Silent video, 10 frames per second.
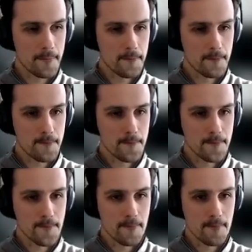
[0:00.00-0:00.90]

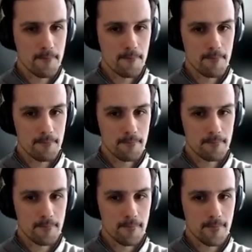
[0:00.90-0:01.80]

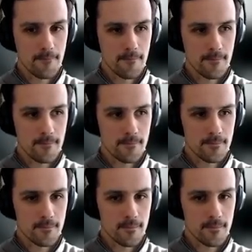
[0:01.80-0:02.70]

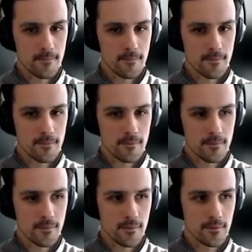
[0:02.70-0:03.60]

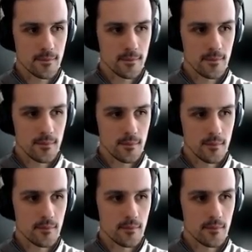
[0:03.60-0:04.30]
(silent)